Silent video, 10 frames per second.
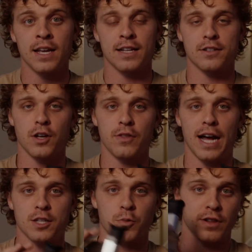And so
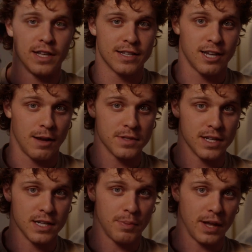that's where this comes
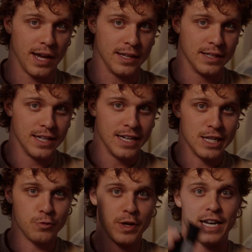into play
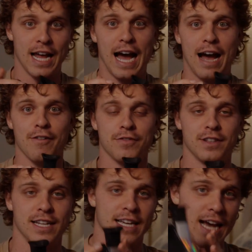is we can have
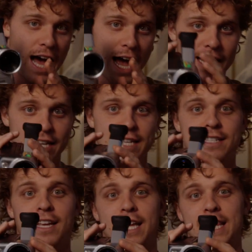the guy and he's
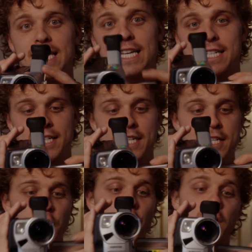like this and
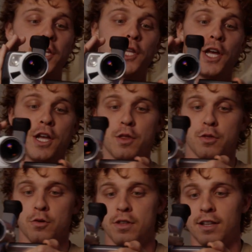he's looking
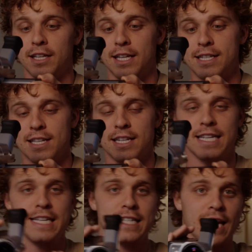through the lens and
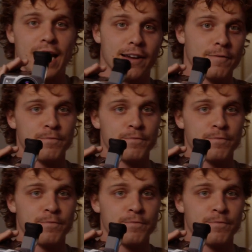he's like